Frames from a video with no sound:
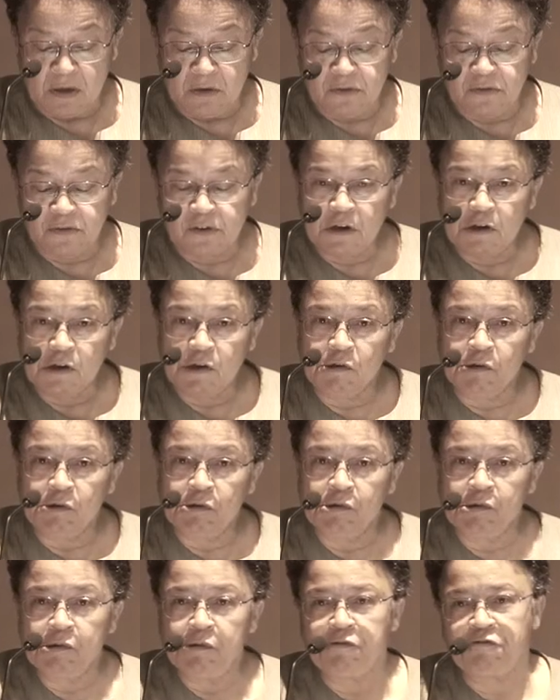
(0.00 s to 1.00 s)

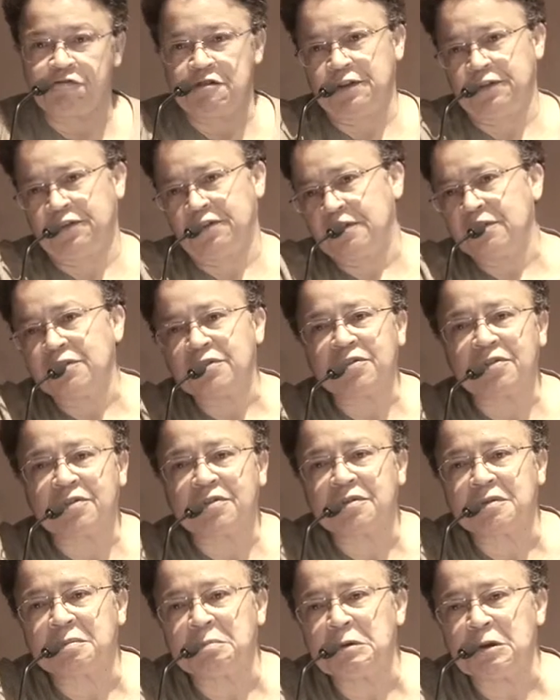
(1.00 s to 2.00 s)
So, for
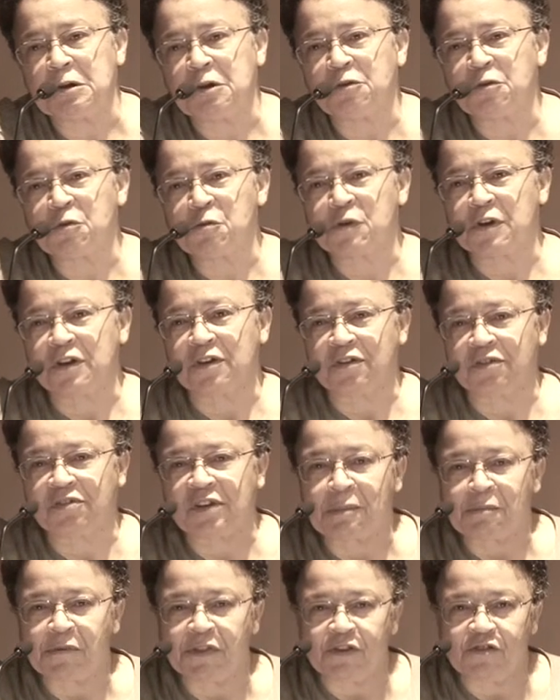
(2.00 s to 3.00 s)
instance, you know, talking to
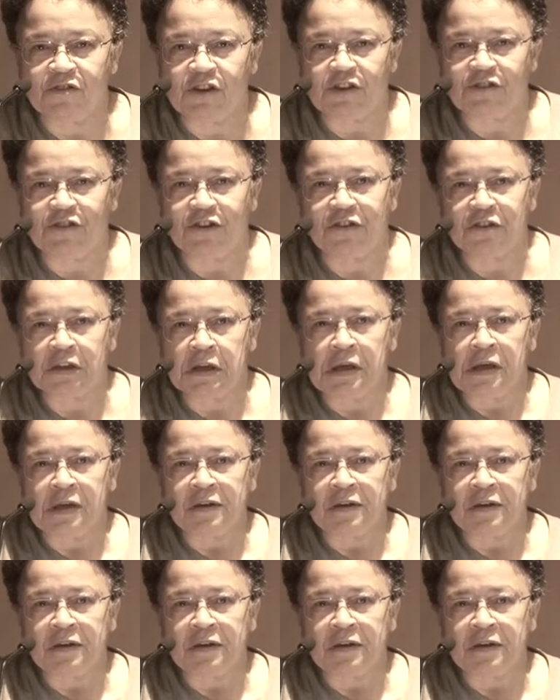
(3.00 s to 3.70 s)
some of the judges,